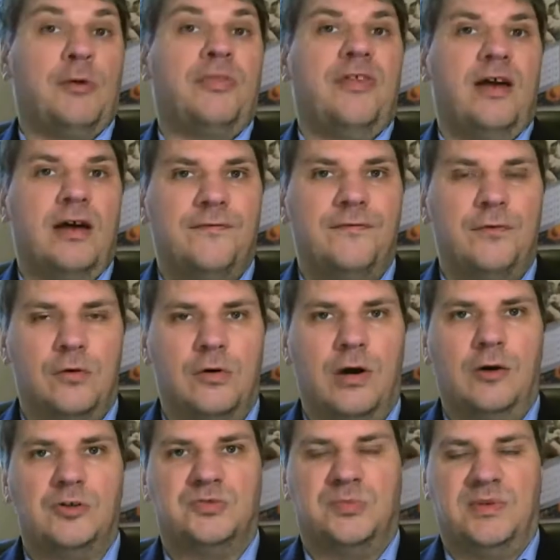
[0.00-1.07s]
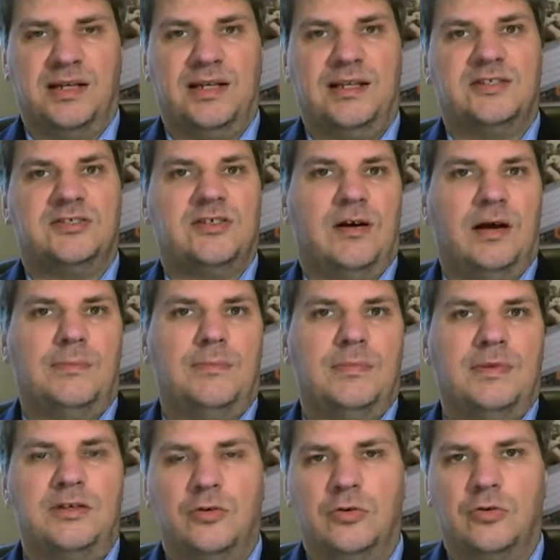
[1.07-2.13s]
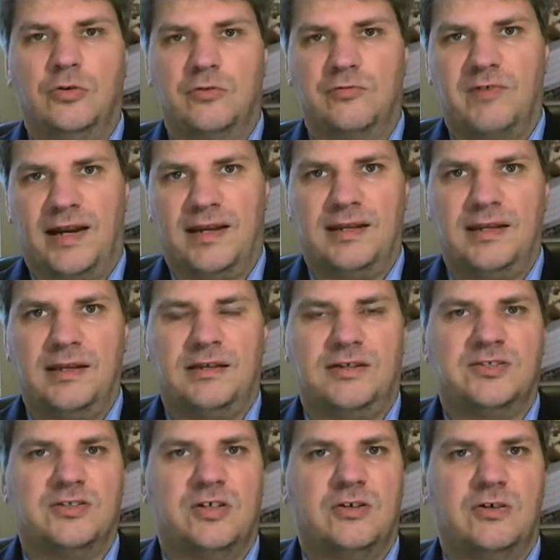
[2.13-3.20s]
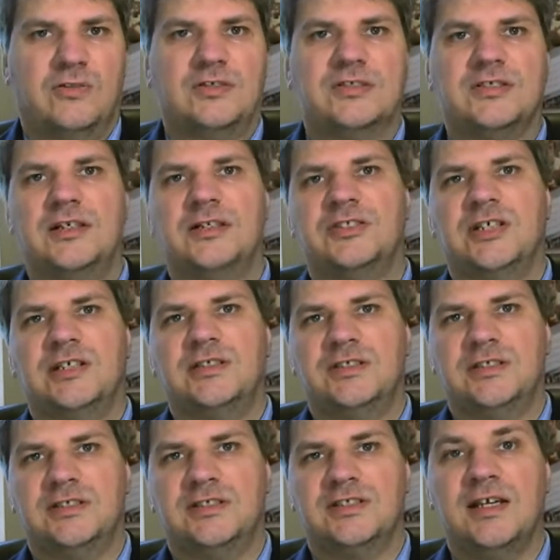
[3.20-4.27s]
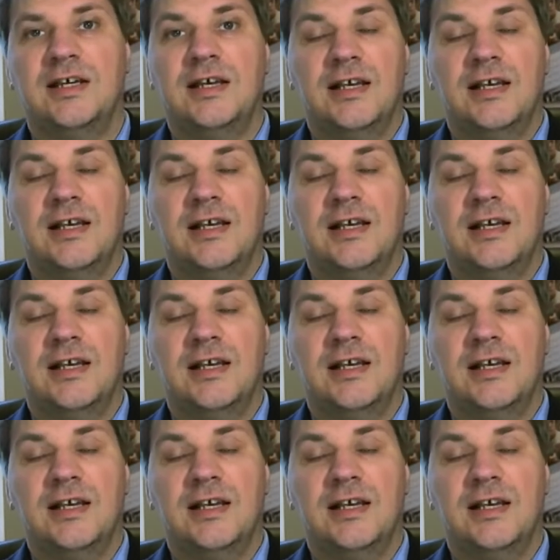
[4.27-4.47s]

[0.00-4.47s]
and therefore ultimately in time your rankings on the search engines.